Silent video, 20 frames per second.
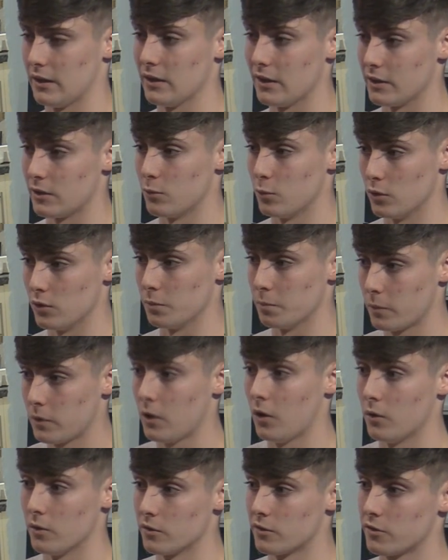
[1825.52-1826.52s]
that like will
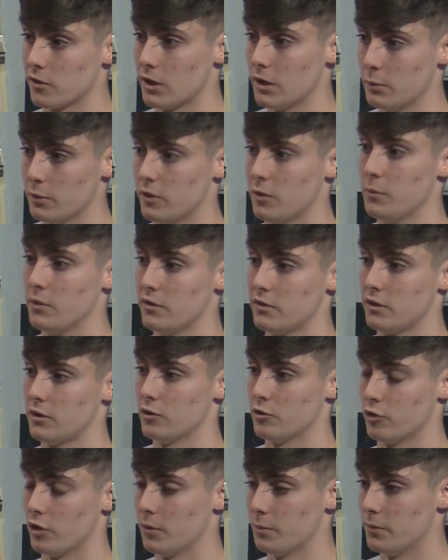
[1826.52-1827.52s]
coincide with the music
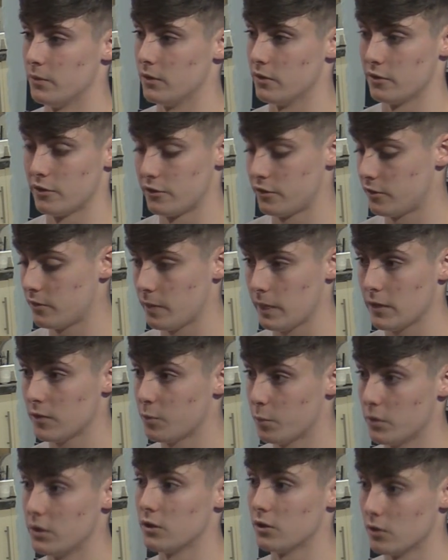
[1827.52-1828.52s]
you're dropping.
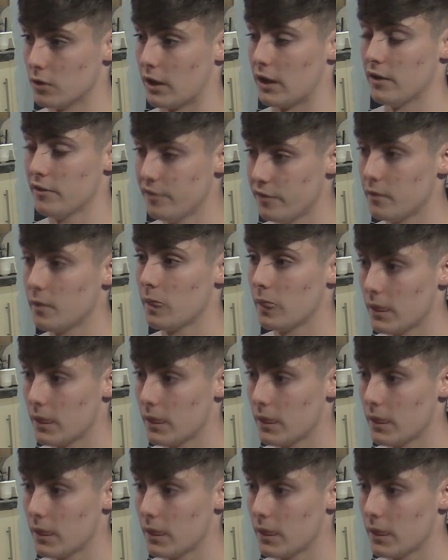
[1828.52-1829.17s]
It's pretty cool to have.